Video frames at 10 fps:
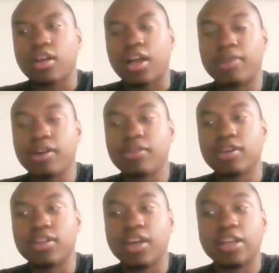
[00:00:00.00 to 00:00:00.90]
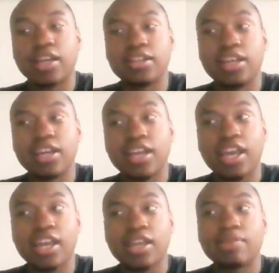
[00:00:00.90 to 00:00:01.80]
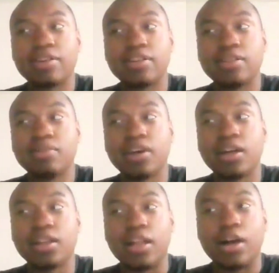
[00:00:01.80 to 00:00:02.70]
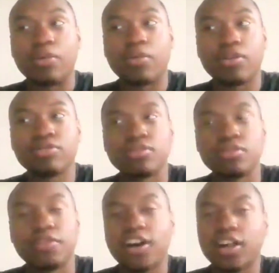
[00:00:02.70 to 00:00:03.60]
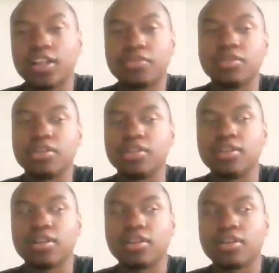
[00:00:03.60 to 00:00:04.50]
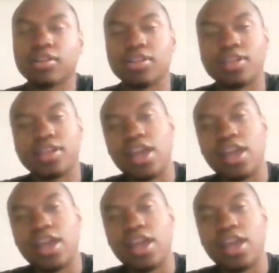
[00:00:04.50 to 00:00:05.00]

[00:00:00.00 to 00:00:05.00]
I'm not gonna lie, that game could have been a lot worse if Hollywood didn't